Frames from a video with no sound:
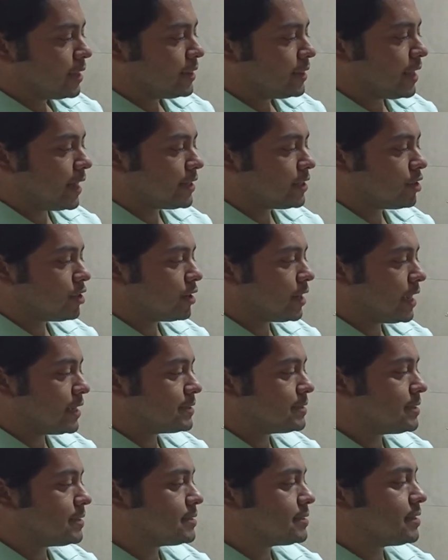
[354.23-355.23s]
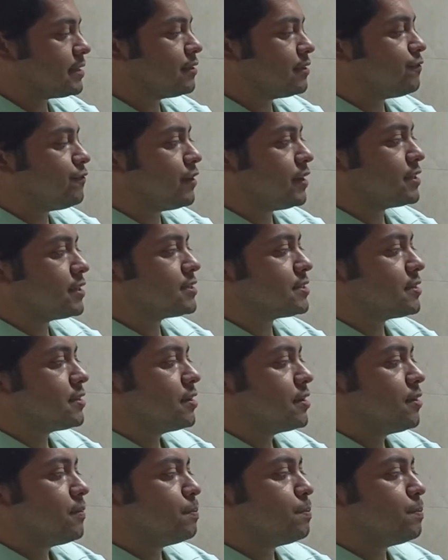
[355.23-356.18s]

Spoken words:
that your assistant first